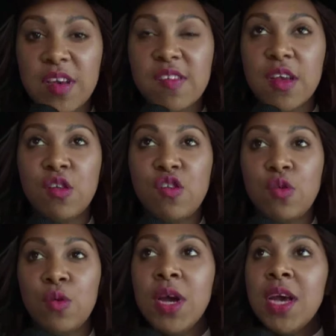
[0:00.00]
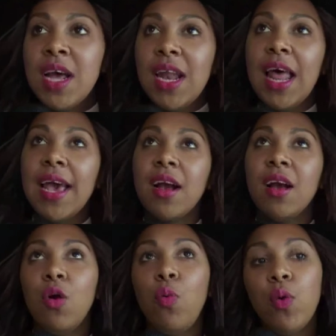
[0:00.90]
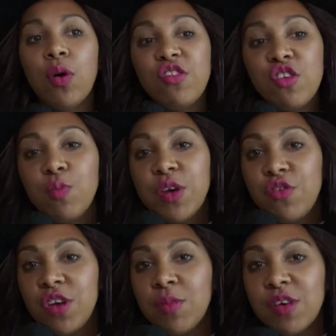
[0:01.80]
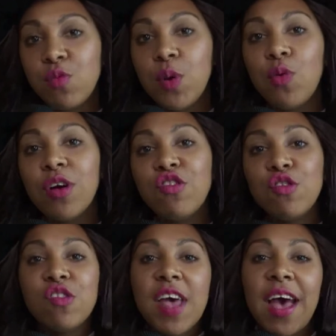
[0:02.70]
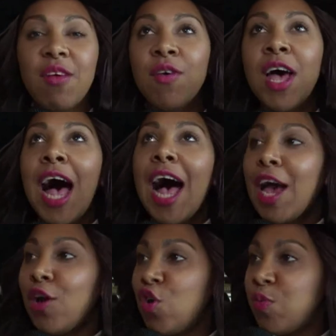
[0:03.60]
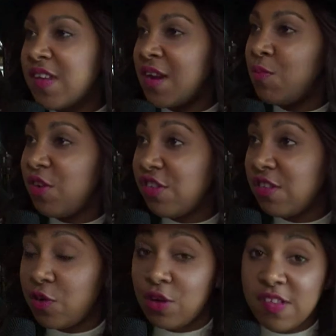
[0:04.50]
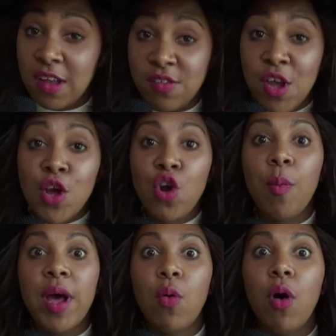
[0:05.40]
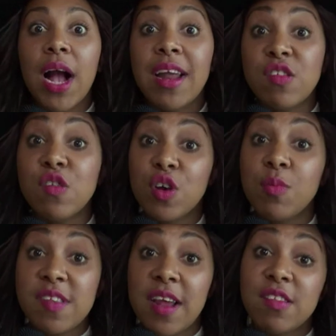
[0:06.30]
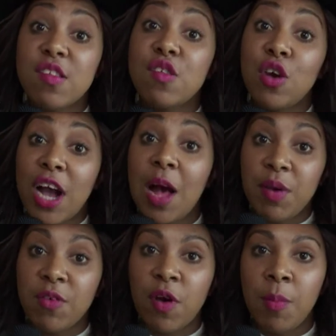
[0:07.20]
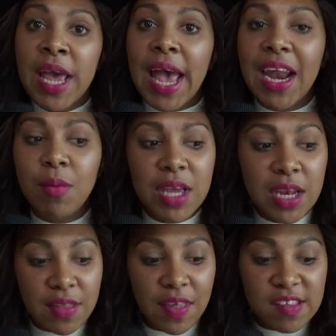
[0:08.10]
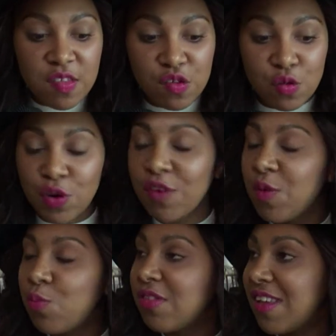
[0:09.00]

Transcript: space into, like, we want you to be dreamers. We want you to have high hopes and ambitions for yourselves, no matter what kind of circumstances you're coming from. And I mean, that's the story of the